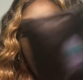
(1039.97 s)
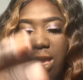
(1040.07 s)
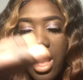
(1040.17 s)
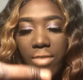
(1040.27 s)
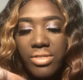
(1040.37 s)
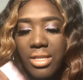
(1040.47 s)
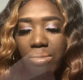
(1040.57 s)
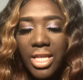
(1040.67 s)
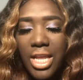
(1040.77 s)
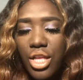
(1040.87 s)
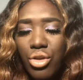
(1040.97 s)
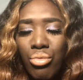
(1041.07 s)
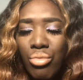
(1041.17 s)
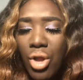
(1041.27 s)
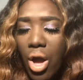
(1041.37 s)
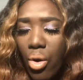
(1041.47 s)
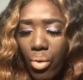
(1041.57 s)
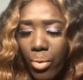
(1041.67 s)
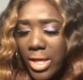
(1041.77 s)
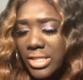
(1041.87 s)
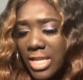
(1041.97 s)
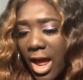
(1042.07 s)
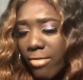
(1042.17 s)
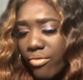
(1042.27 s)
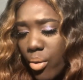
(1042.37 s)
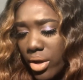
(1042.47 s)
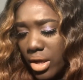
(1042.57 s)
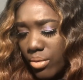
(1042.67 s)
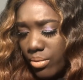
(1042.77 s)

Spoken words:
of something that you know is not for you.